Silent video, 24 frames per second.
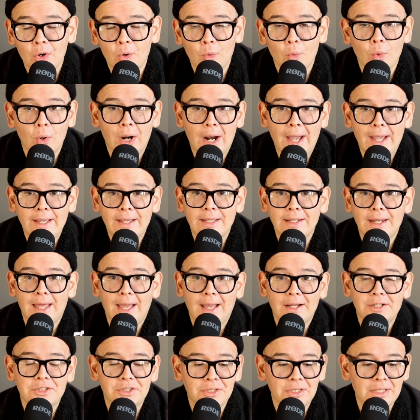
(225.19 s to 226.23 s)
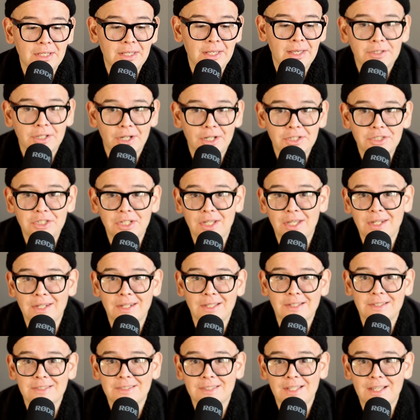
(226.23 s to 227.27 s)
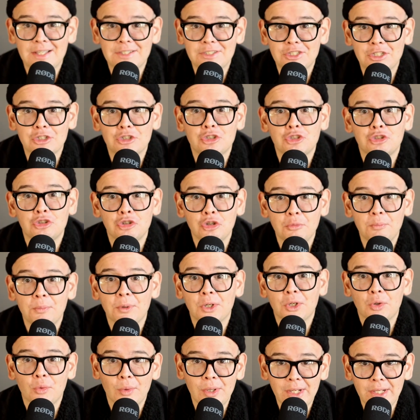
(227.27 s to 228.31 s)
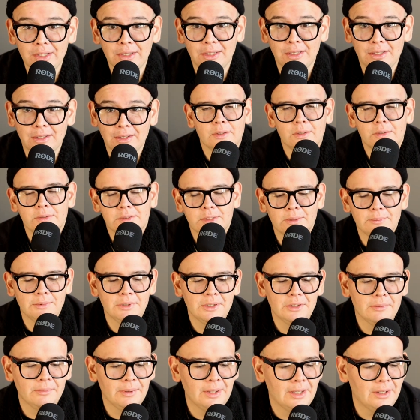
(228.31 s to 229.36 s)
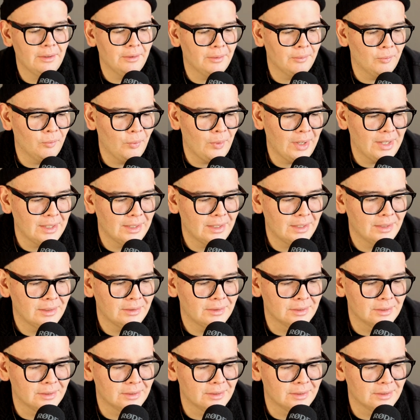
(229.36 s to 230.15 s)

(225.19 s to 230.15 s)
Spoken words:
where I can actually touch and access super quickly. Something about waiting